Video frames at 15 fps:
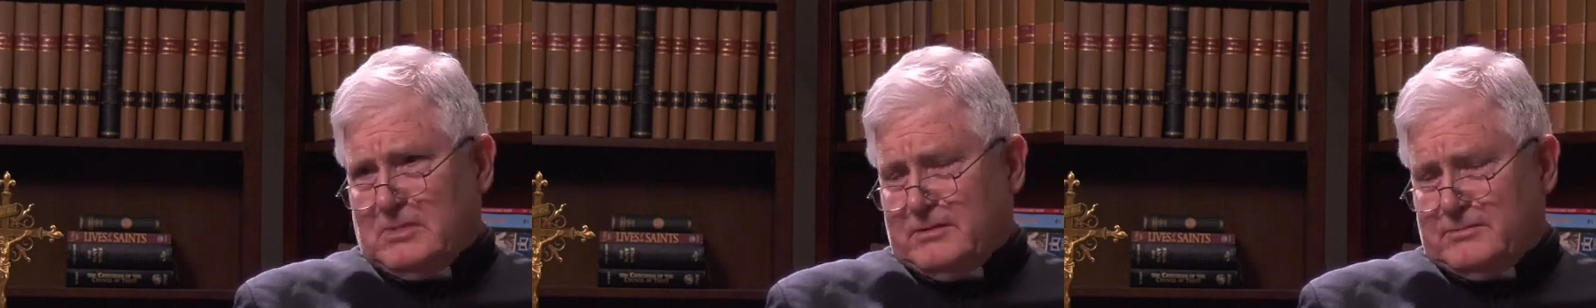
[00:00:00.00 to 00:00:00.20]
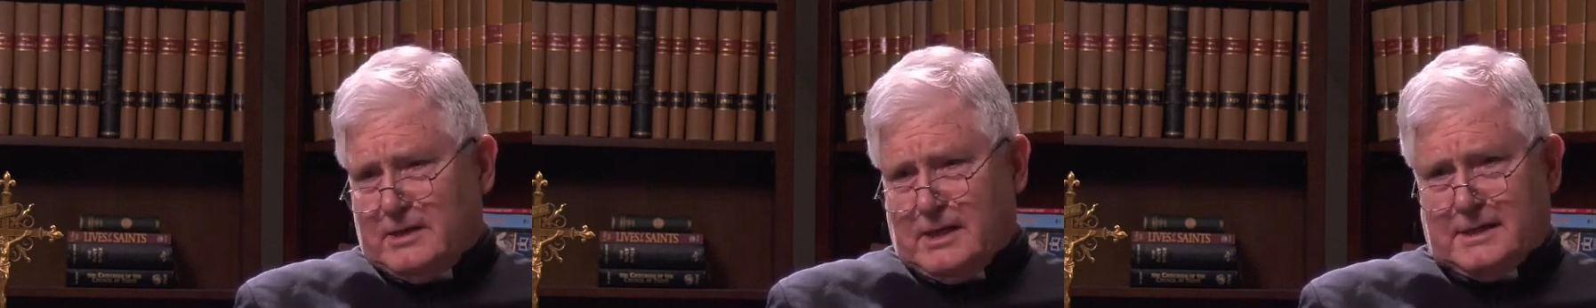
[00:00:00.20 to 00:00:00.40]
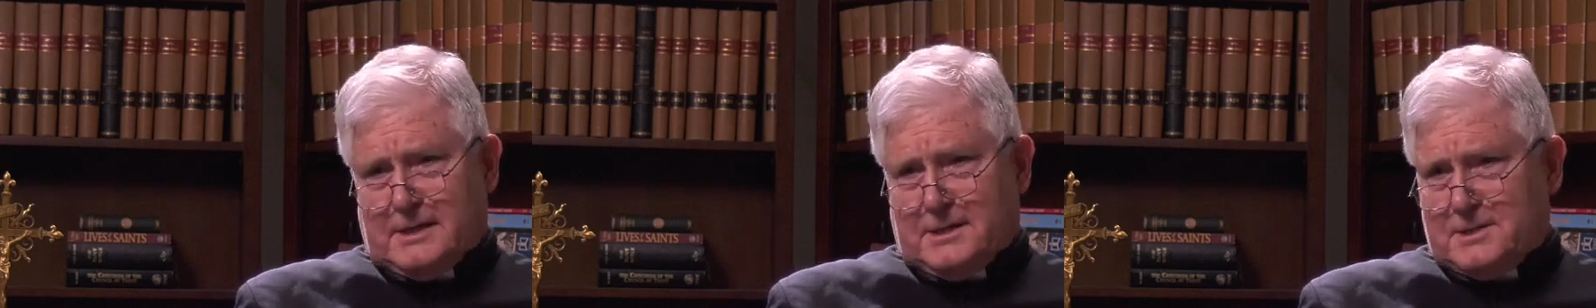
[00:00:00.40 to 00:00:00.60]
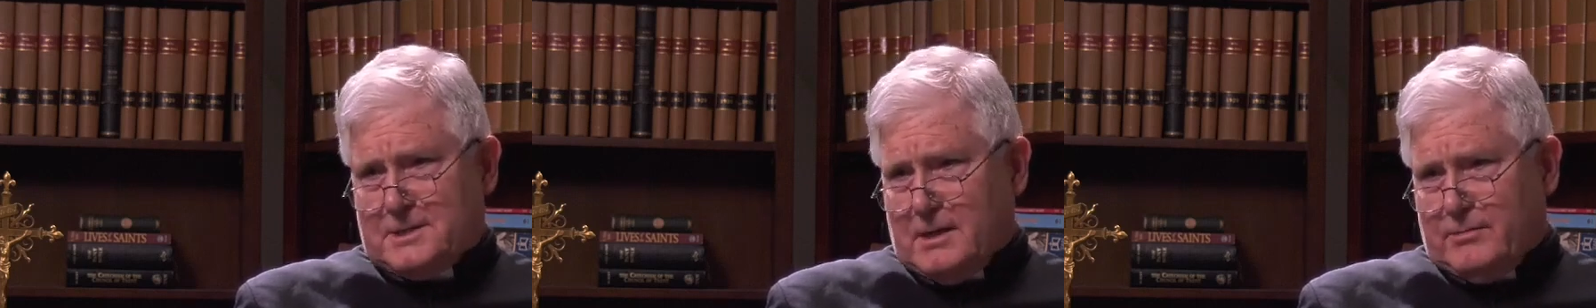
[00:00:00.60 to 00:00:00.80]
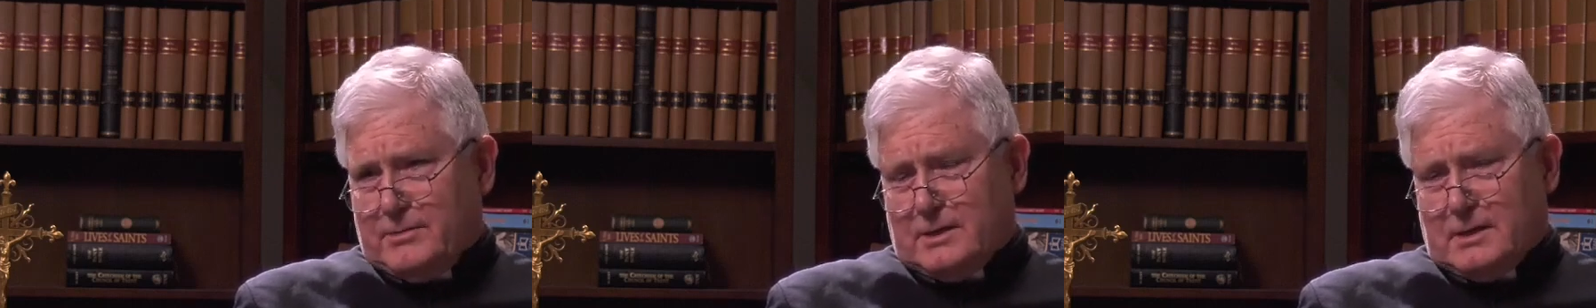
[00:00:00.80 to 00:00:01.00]
of
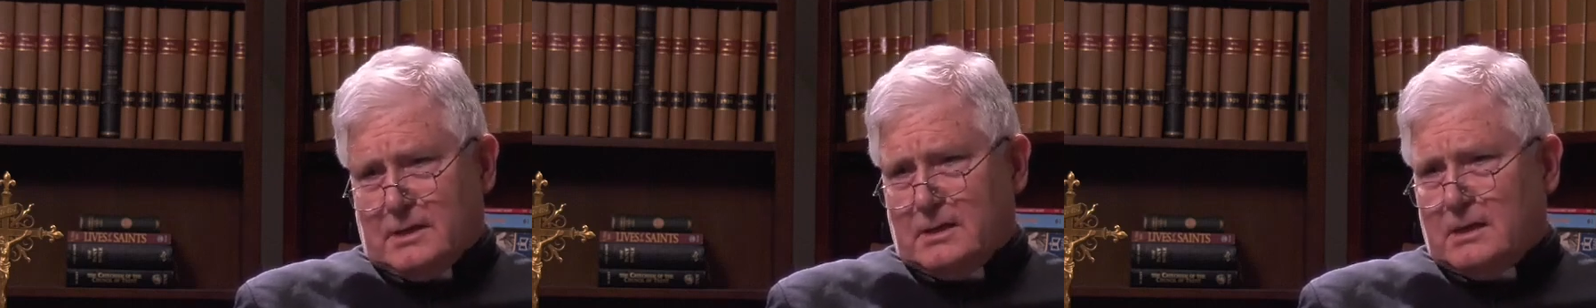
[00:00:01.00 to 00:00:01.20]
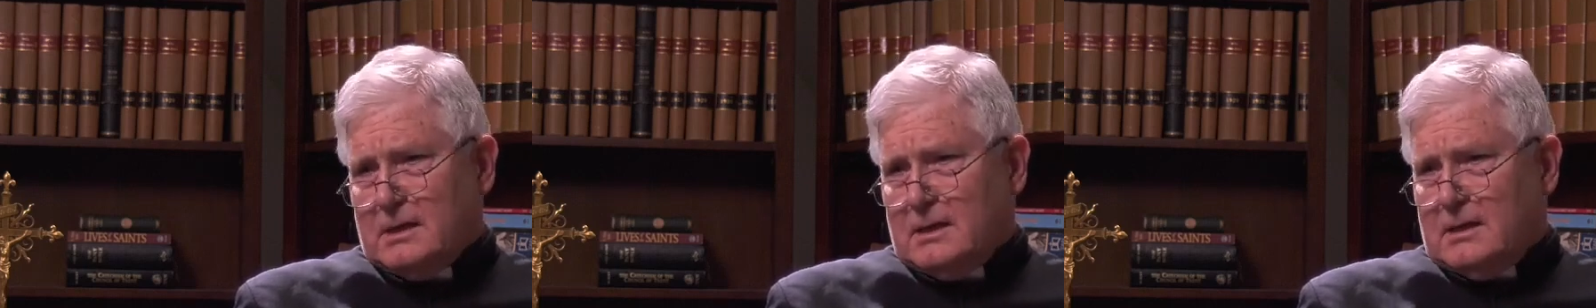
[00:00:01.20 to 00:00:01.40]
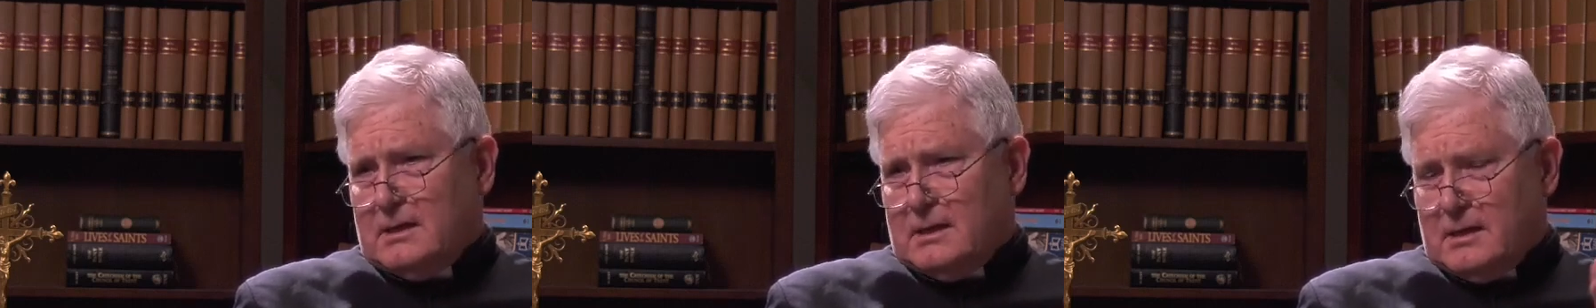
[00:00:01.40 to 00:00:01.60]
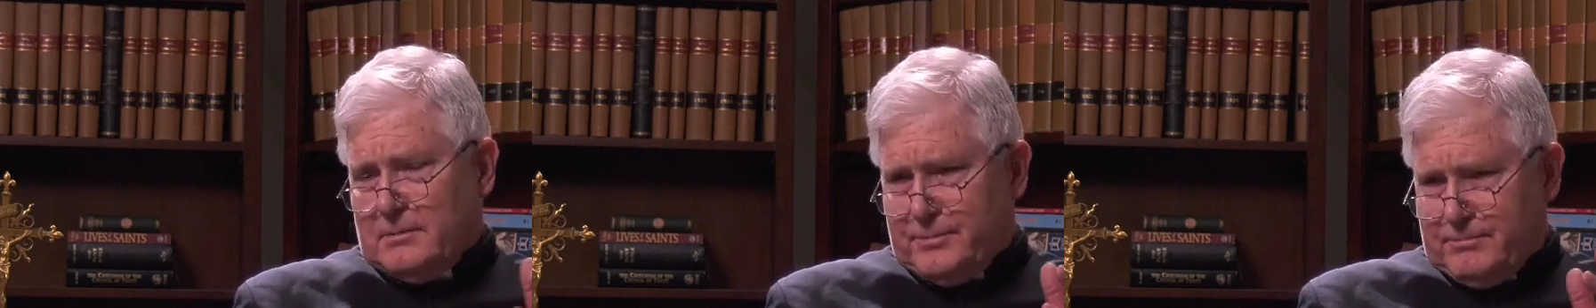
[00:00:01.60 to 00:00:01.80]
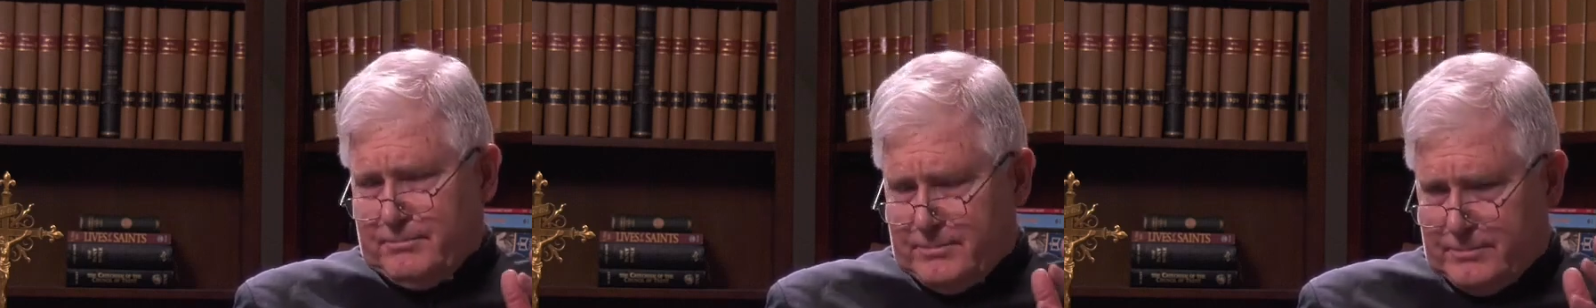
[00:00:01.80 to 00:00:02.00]
1970,
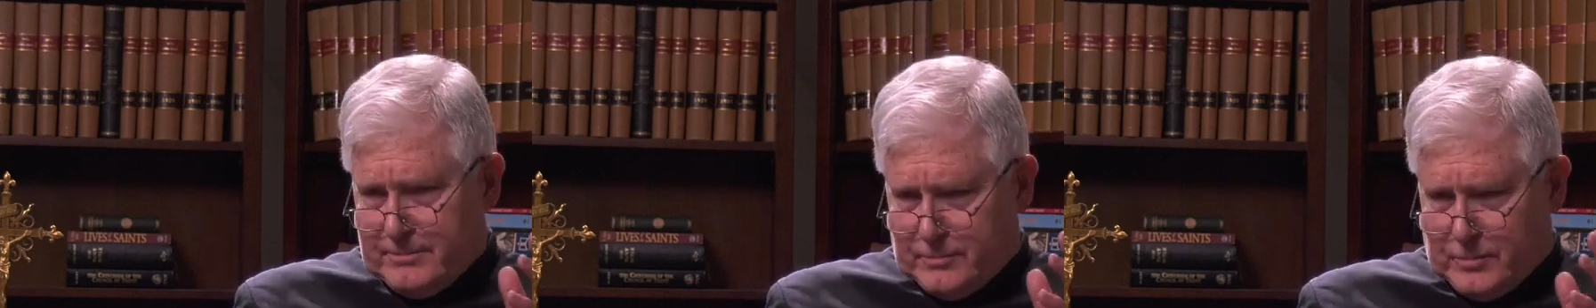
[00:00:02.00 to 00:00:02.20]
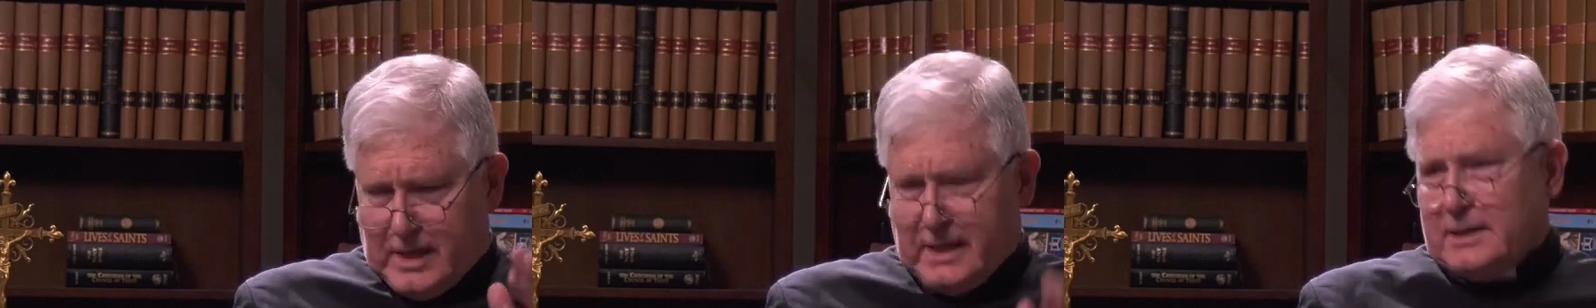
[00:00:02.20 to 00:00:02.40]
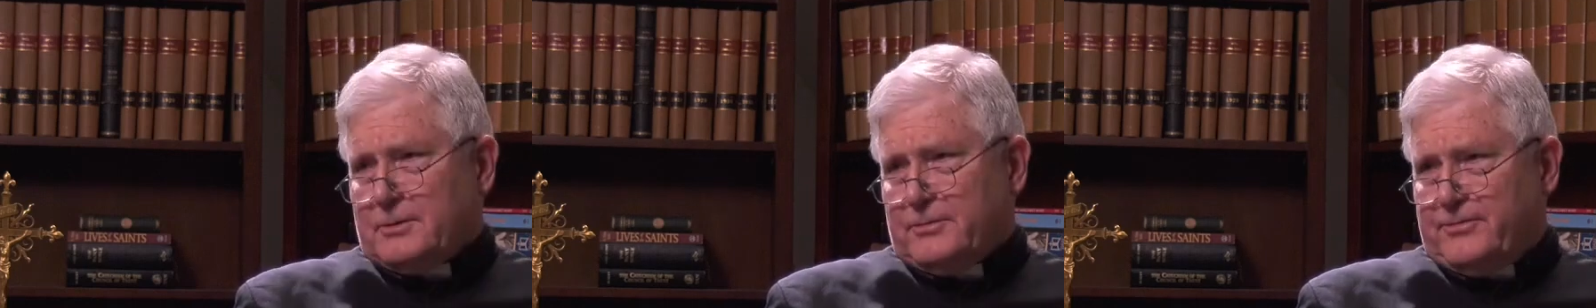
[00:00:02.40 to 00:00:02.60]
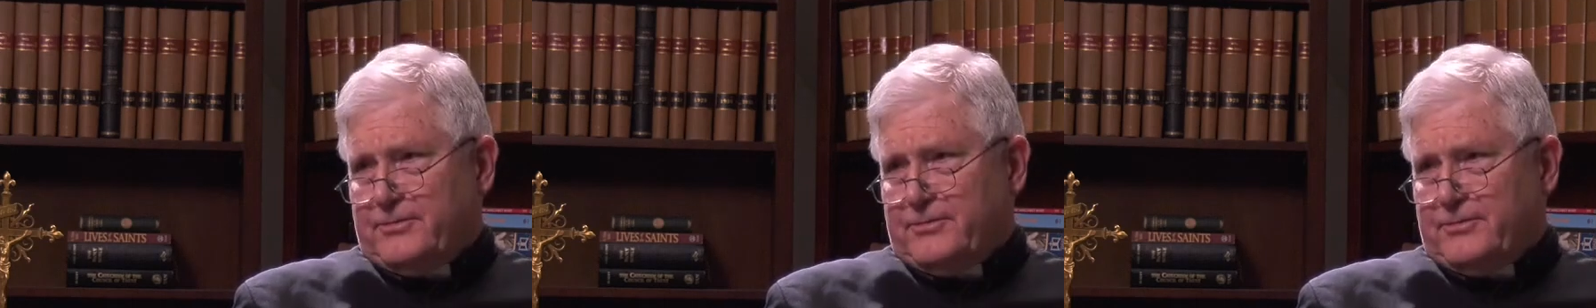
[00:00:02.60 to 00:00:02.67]
it went into